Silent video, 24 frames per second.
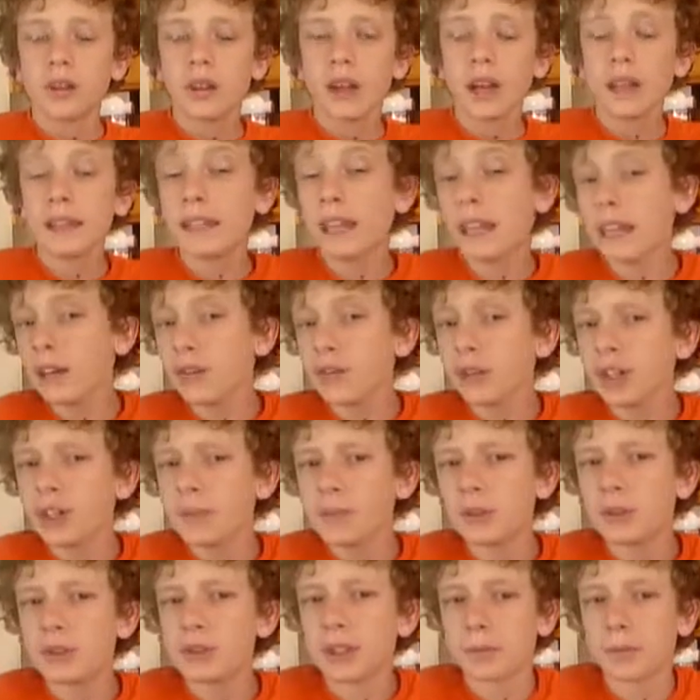I can read
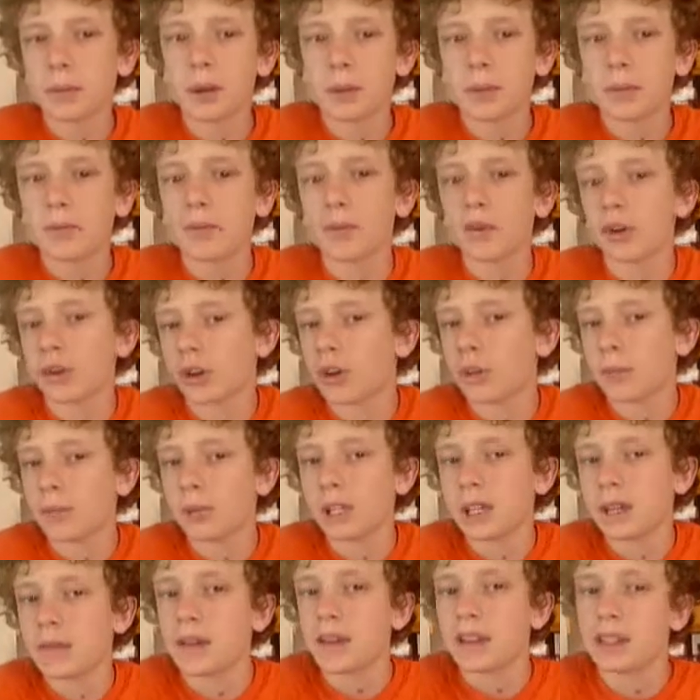music, but I prefer to
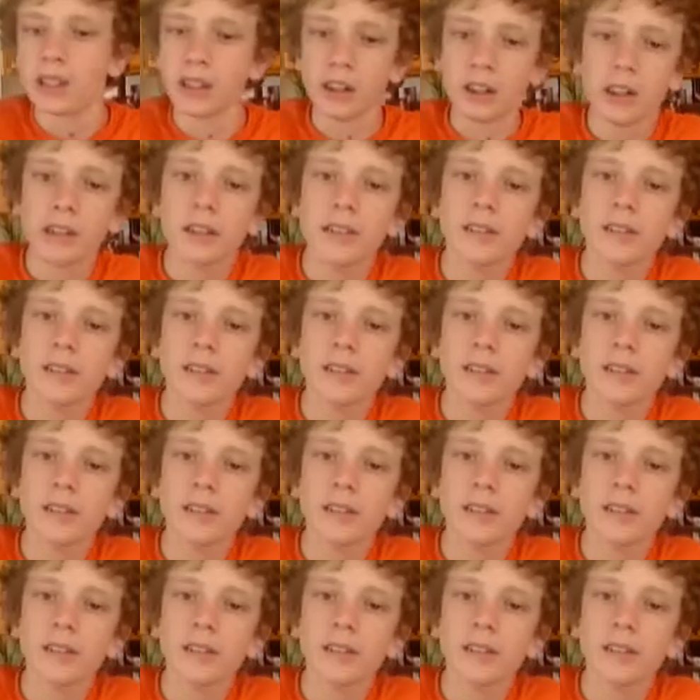play by ear.